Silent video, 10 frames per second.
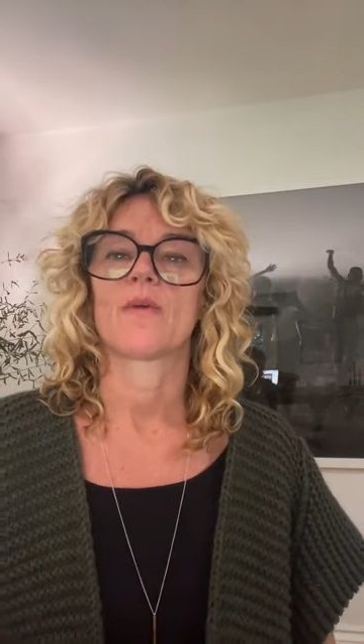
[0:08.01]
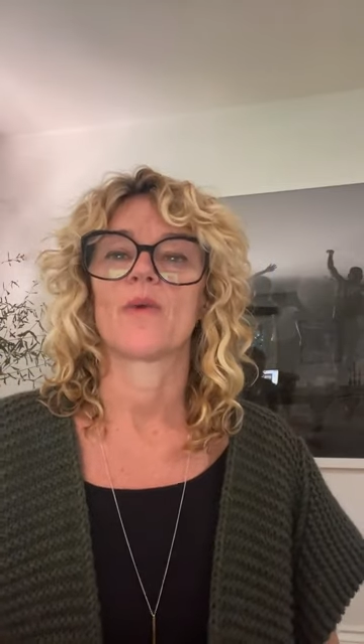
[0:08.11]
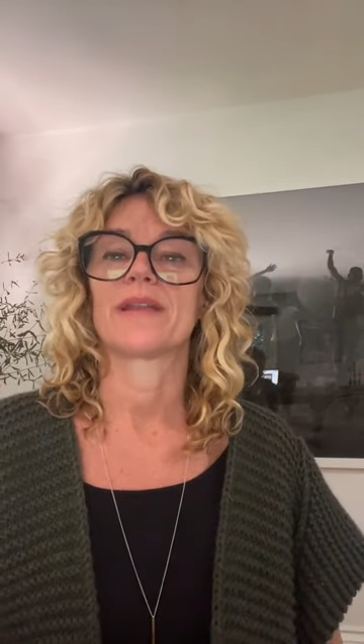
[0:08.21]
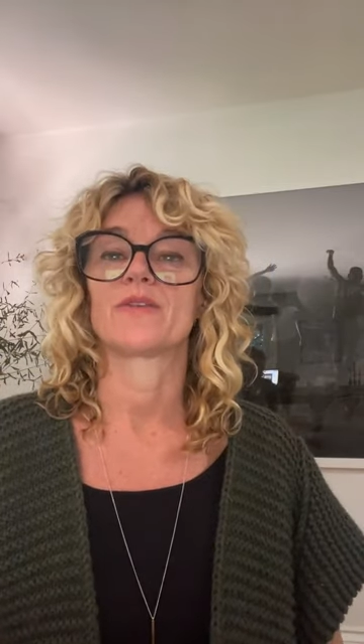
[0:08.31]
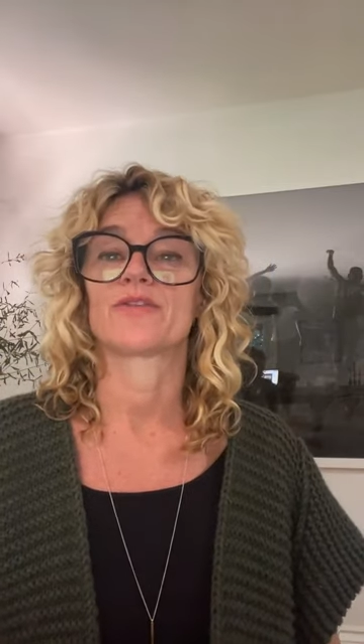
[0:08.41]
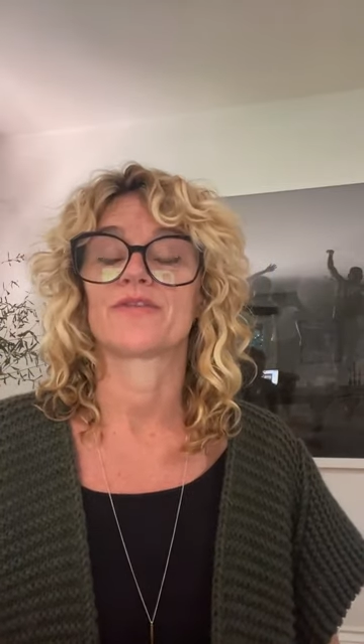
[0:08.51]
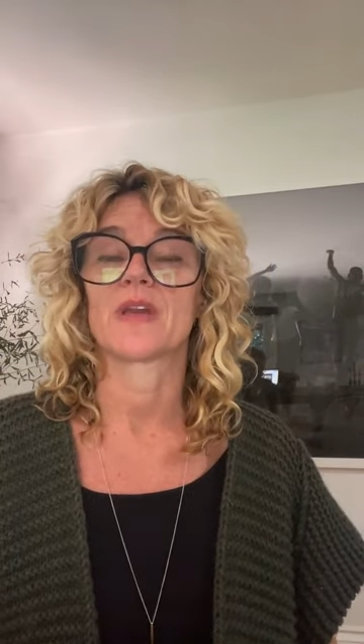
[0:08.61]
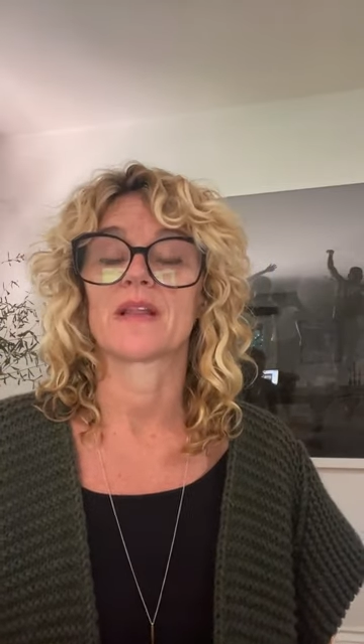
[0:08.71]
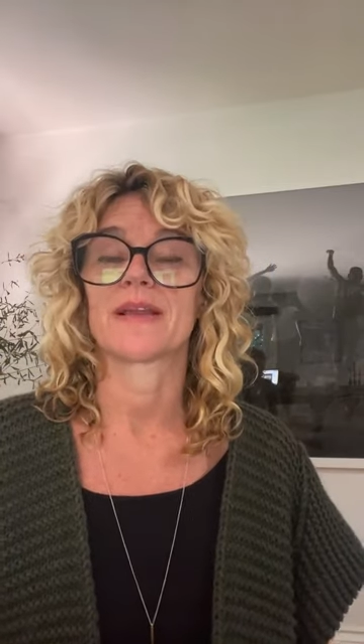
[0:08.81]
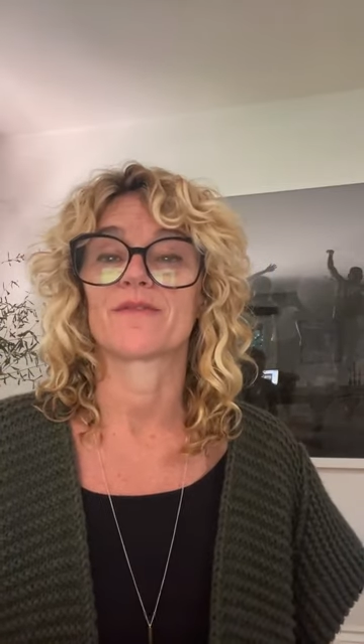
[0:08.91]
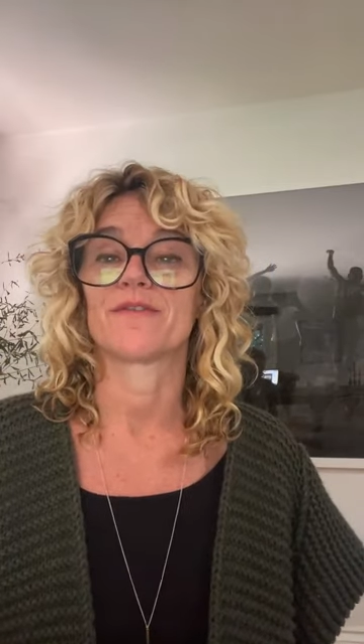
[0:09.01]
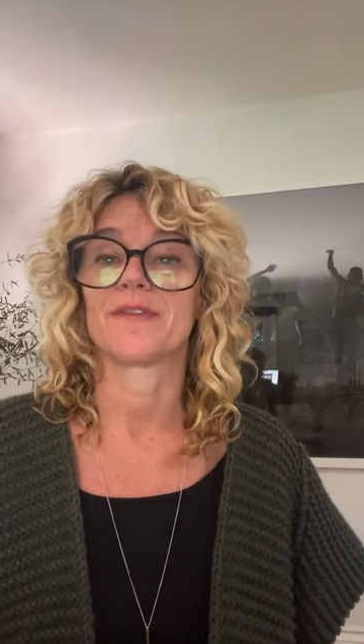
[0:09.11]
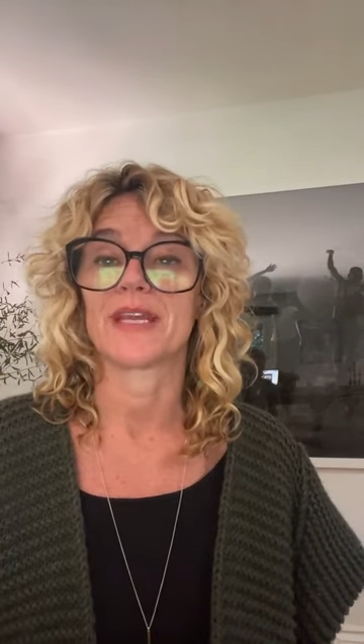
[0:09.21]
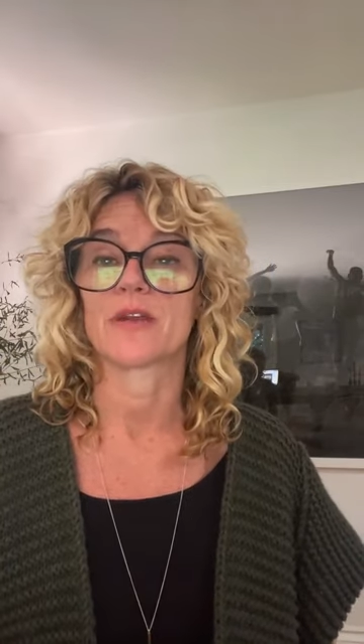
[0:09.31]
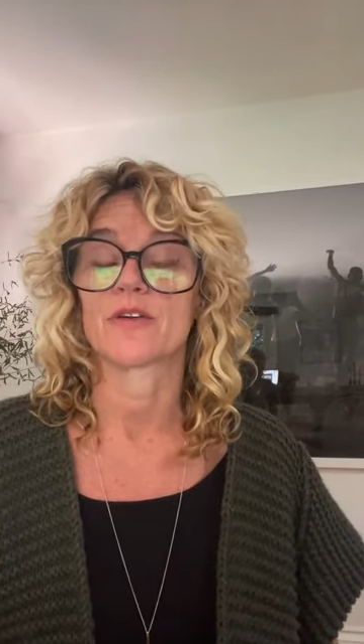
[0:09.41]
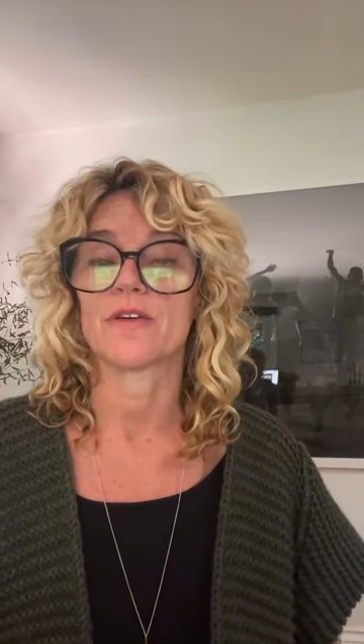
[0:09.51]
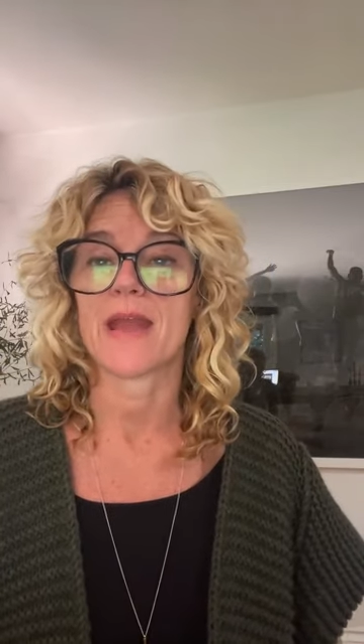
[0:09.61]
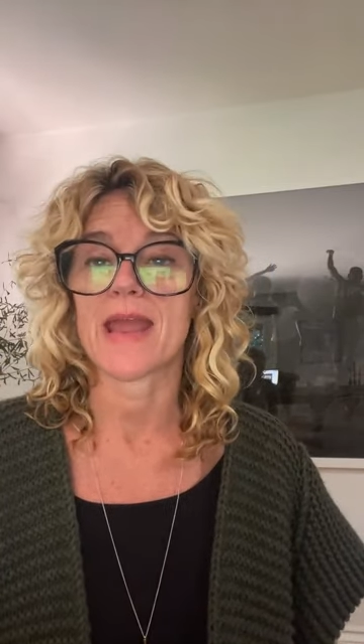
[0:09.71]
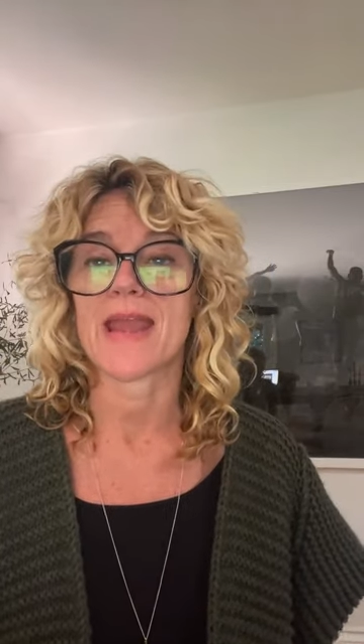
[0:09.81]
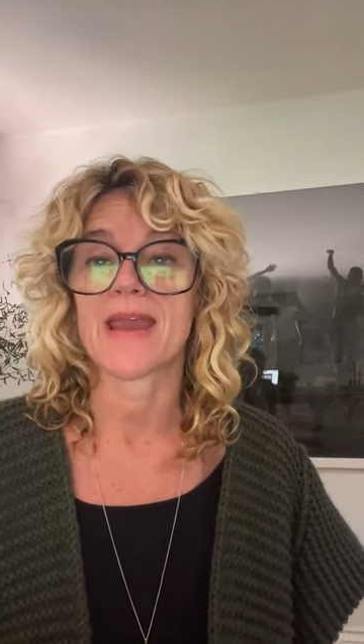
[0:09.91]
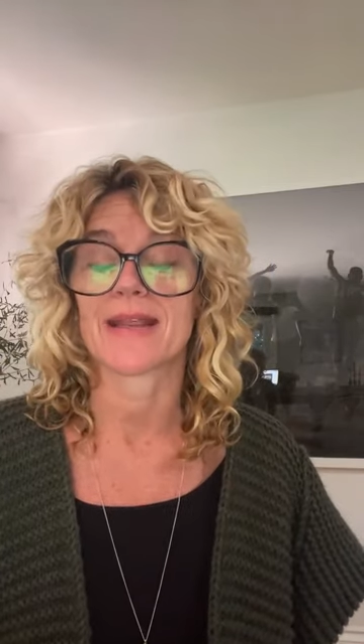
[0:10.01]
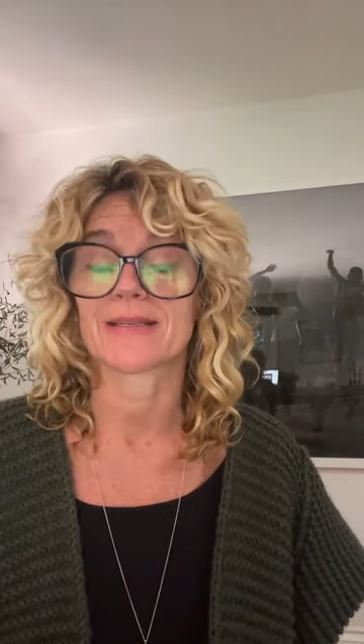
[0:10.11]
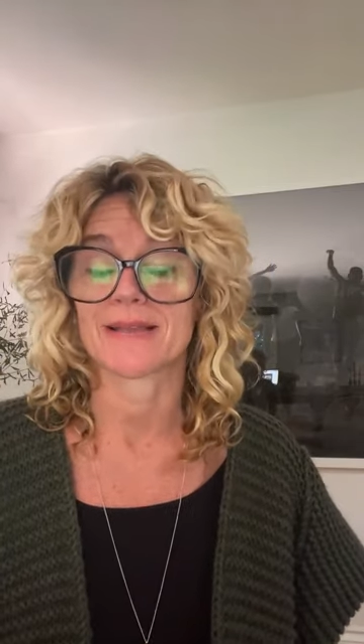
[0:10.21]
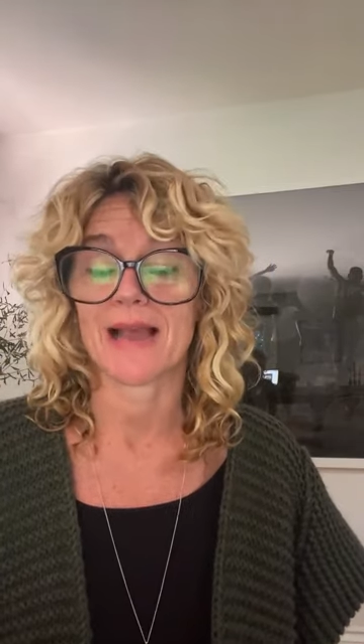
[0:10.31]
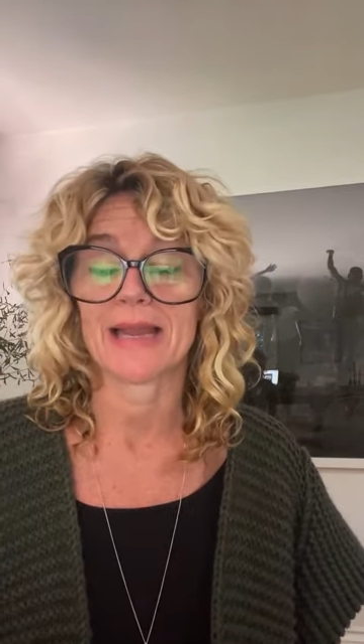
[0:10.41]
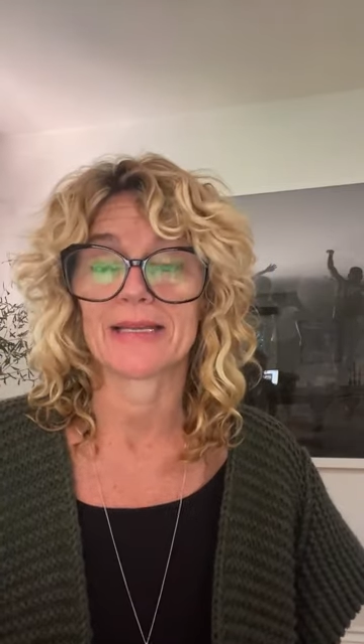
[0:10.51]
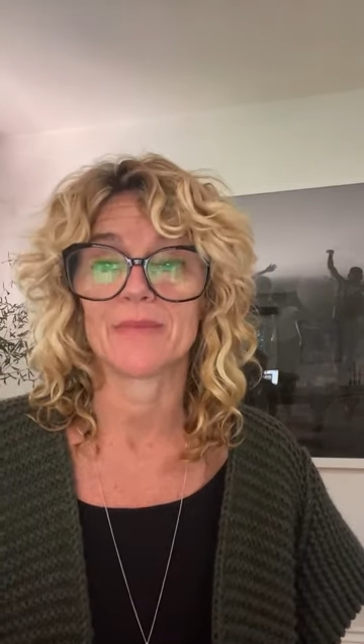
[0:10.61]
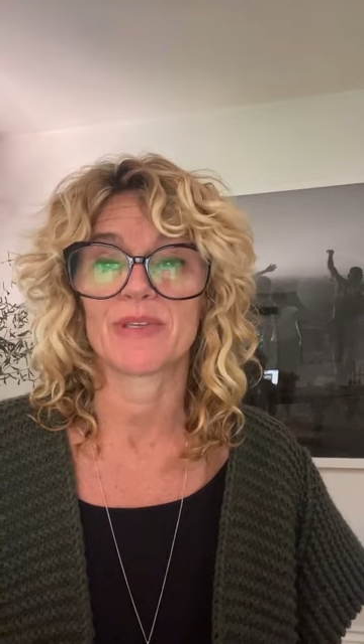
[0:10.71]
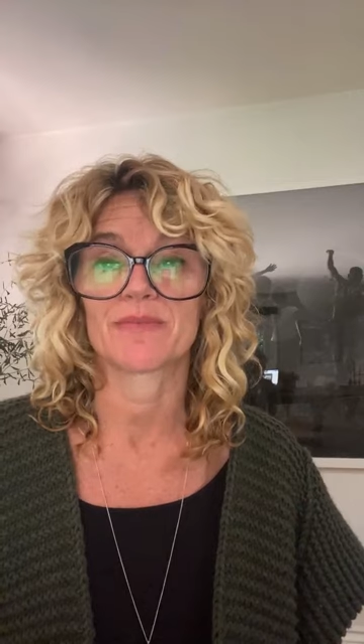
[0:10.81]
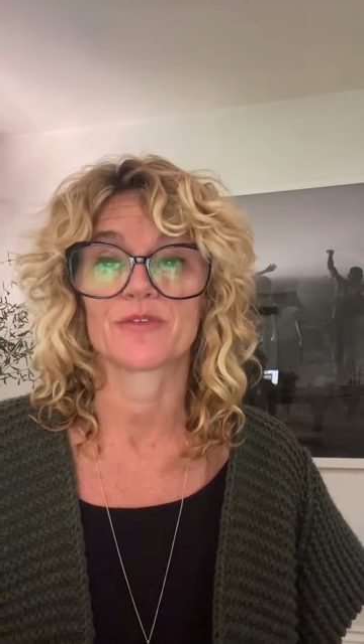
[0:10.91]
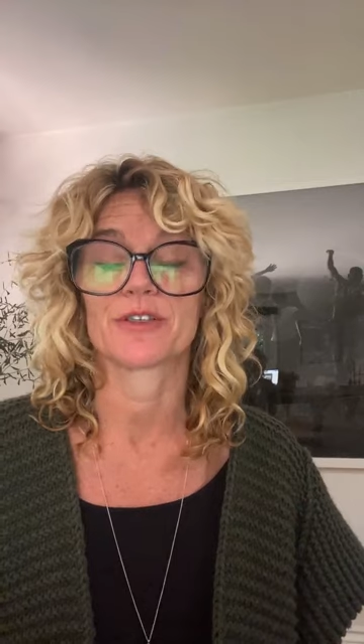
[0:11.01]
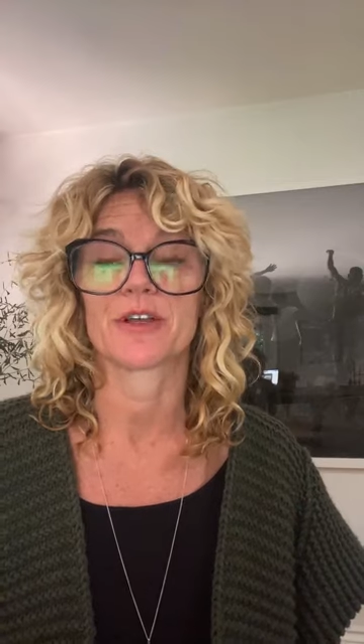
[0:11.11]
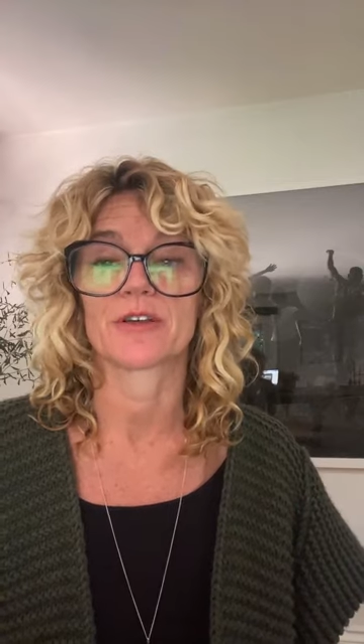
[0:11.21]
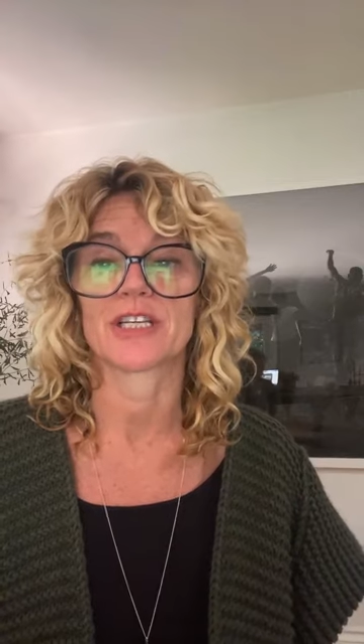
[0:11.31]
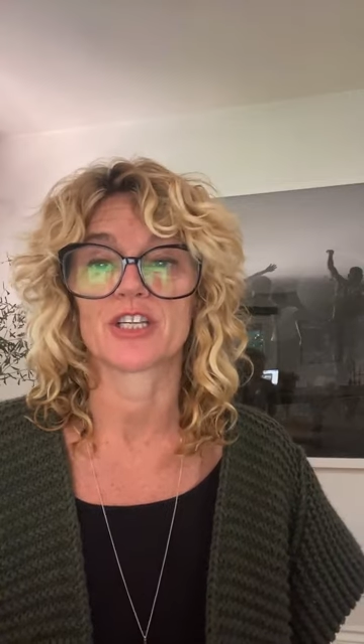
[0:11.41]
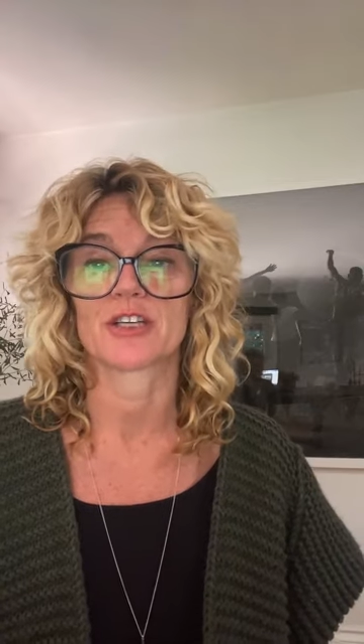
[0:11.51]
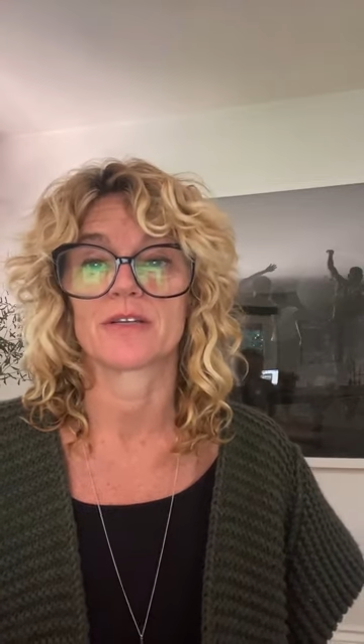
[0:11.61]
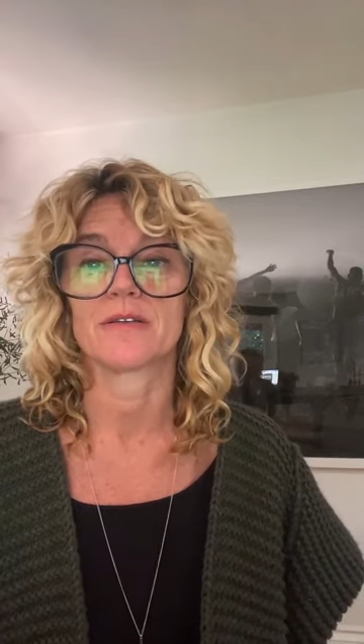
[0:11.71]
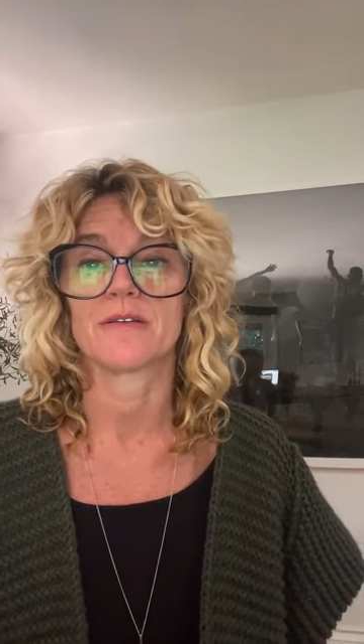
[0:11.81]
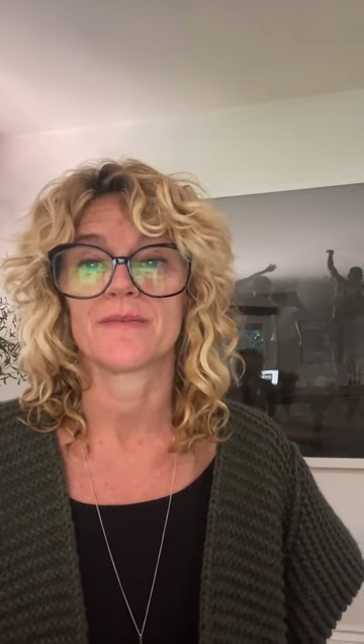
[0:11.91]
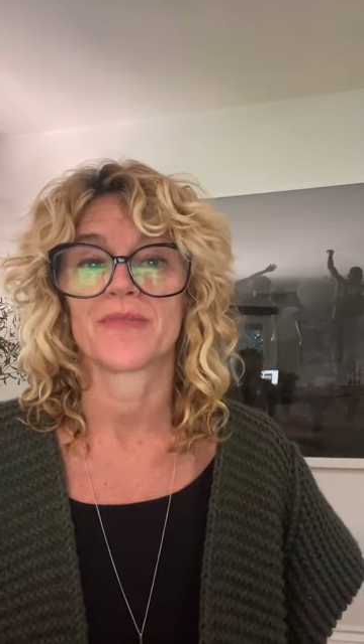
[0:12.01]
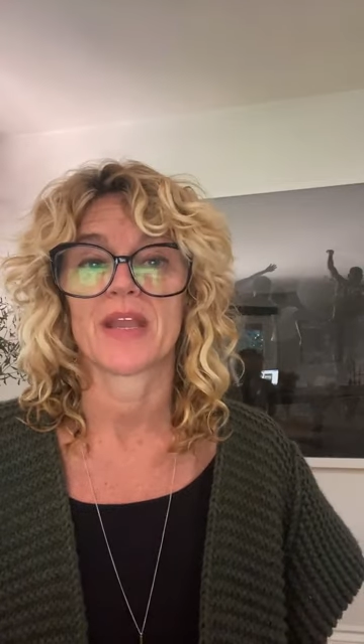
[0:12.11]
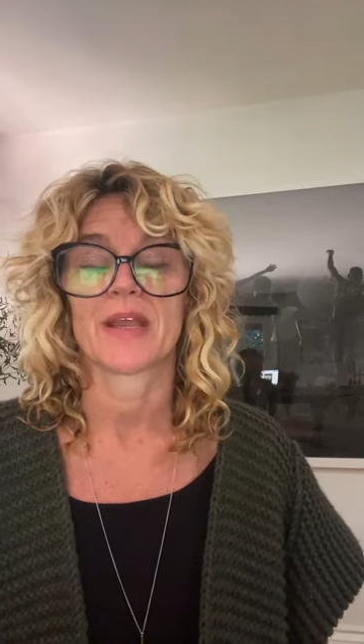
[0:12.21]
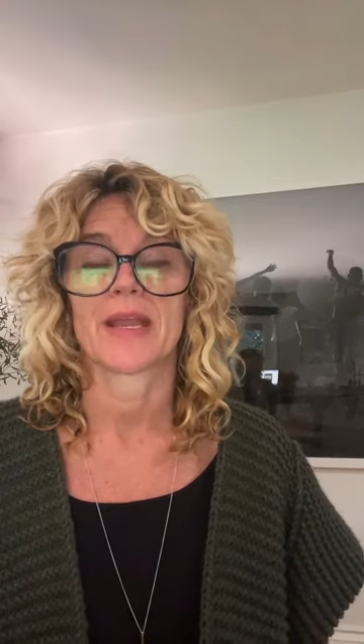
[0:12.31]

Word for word: when you're feeling fear and anxiety before an audition.